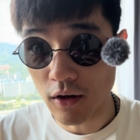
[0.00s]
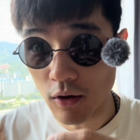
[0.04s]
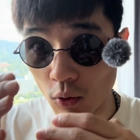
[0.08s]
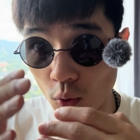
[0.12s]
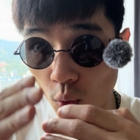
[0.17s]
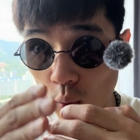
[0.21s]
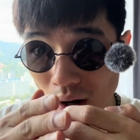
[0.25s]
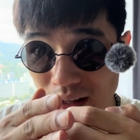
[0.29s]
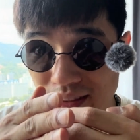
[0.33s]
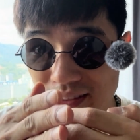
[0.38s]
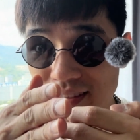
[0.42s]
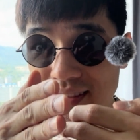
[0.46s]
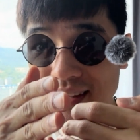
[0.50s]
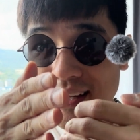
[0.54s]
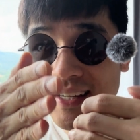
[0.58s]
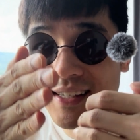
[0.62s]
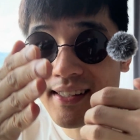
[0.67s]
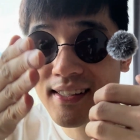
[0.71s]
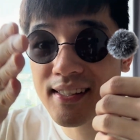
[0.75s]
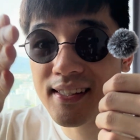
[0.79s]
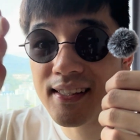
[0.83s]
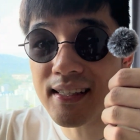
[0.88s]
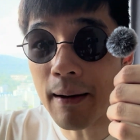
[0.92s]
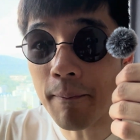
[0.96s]
Wanting
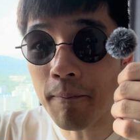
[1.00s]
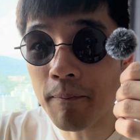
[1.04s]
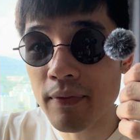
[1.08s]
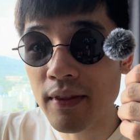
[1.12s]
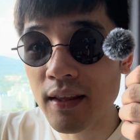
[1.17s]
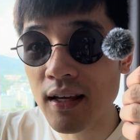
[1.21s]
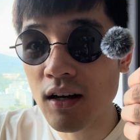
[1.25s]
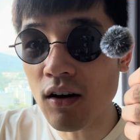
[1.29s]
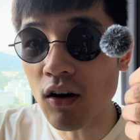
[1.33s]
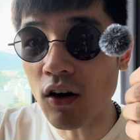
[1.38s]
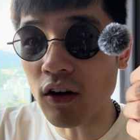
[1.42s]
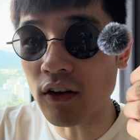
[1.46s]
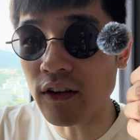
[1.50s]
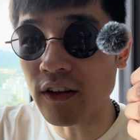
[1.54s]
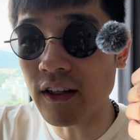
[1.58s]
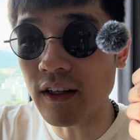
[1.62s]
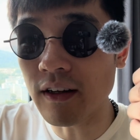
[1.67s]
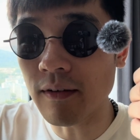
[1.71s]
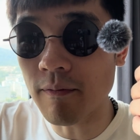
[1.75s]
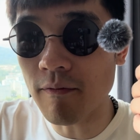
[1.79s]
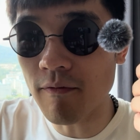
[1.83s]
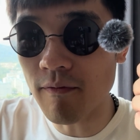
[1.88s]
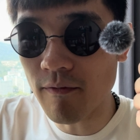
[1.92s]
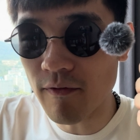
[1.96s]
something on
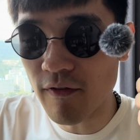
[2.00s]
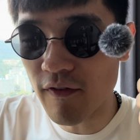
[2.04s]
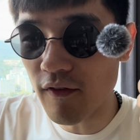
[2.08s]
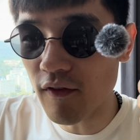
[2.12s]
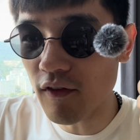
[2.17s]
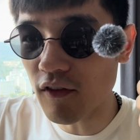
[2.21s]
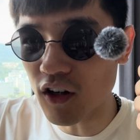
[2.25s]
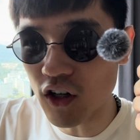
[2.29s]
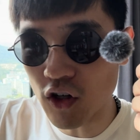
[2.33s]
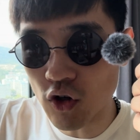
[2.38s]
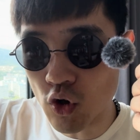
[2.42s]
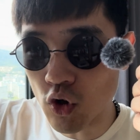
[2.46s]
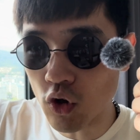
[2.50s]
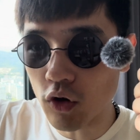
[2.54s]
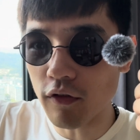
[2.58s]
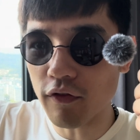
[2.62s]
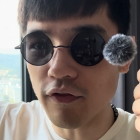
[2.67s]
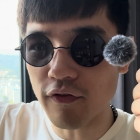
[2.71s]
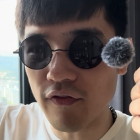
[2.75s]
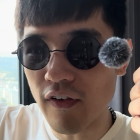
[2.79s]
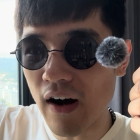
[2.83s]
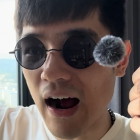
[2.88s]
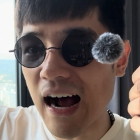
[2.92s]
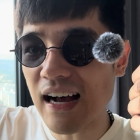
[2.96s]
the
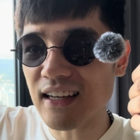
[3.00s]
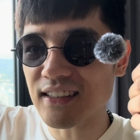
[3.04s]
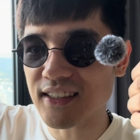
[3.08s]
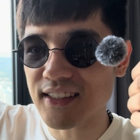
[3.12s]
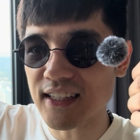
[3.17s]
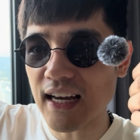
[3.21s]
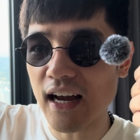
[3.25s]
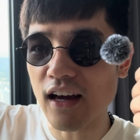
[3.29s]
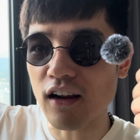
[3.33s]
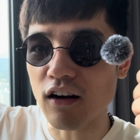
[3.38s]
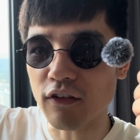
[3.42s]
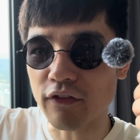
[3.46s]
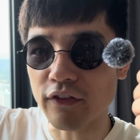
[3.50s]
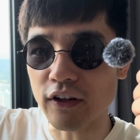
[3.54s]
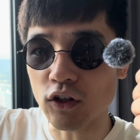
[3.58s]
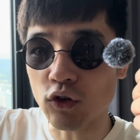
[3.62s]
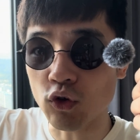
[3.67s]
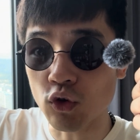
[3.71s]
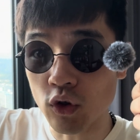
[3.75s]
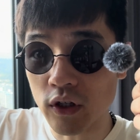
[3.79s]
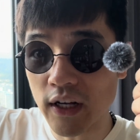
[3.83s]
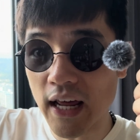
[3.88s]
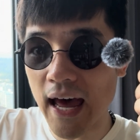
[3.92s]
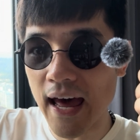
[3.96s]
far side of the
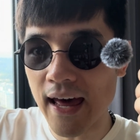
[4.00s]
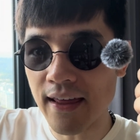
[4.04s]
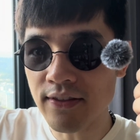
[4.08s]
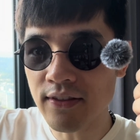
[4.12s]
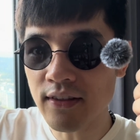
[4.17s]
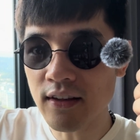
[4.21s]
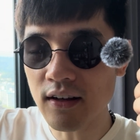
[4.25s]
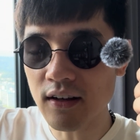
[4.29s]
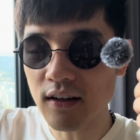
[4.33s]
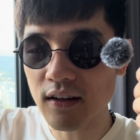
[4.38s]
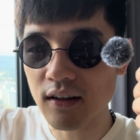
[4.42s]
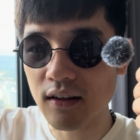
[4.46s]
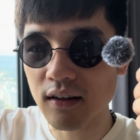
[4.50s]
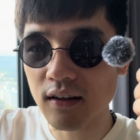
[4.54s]
good end